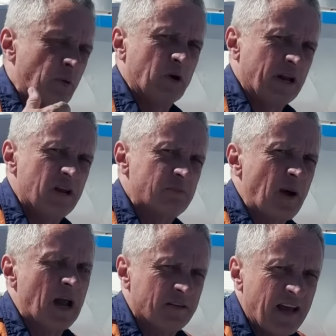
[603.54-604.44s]
put in as
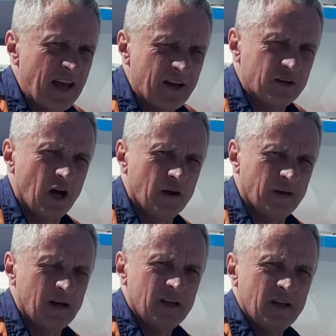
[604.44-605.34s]
part of the
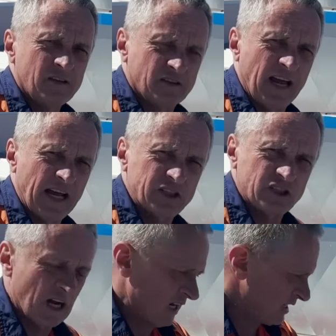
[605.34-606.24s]
handover
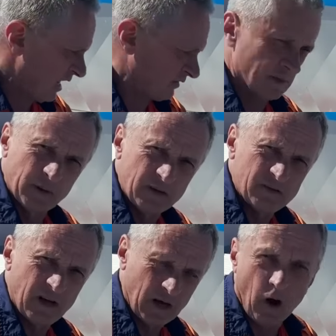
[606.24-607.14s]
/ customers
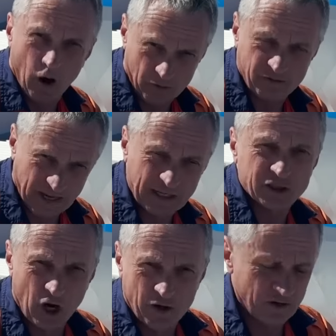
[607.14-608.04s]

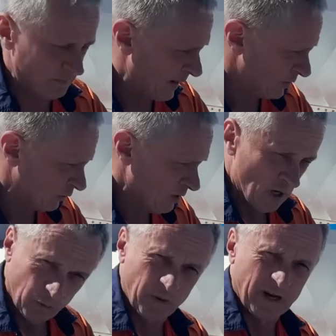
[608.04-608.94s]
/ owner's manual.
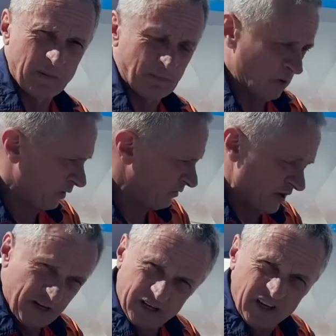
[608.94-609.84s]
Really important, so
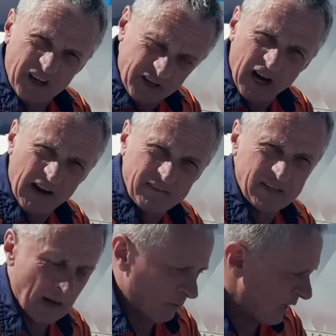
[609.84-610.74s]
you don't have to double